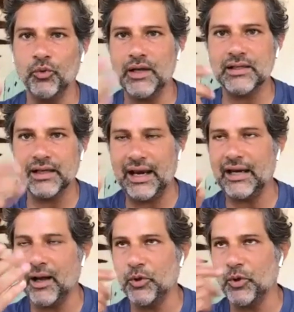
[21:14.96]
to you as an
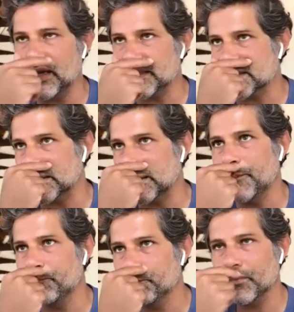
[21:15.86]
AWS
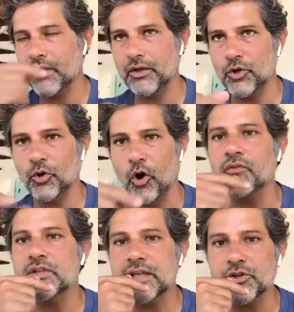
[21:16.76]

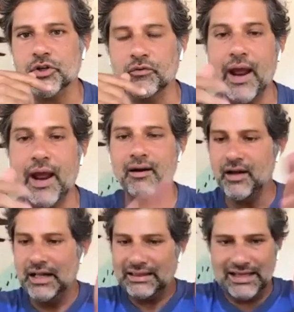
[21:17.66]
conversation, where
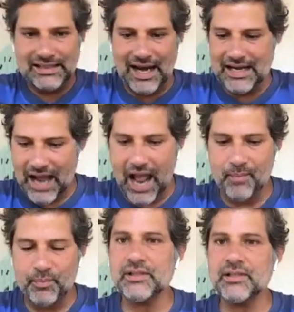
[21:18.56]
this
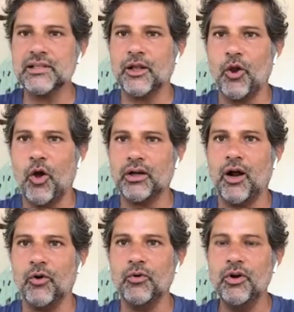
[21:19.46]
entire business in the
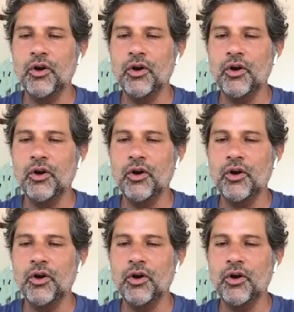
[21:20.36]
lockdown